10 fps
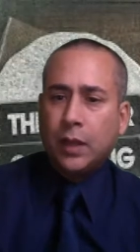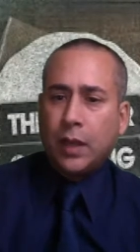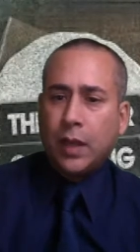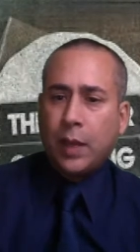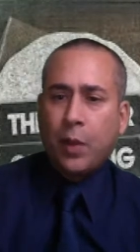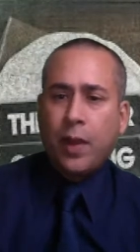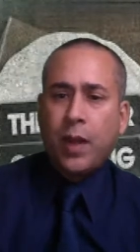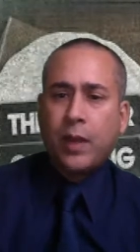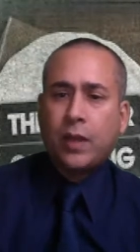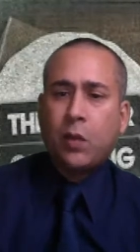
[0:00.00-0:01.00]
And I pray
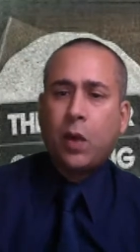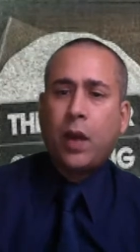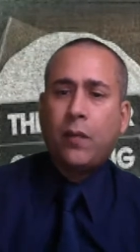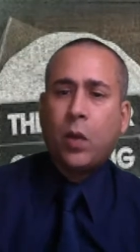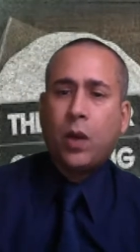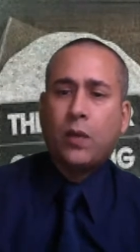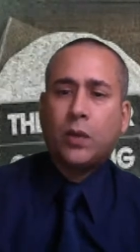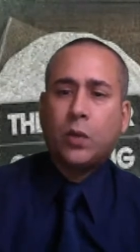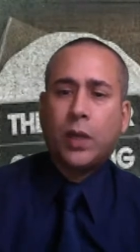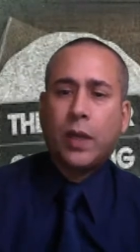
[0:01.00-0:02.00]
that each and every one of
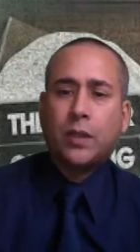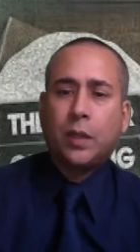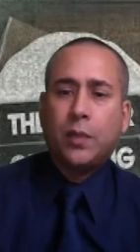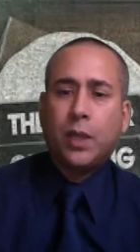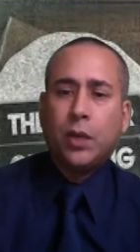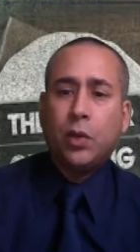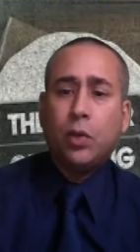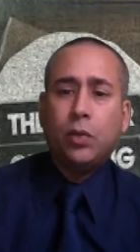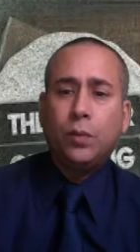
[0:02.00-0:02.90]
us will get something new,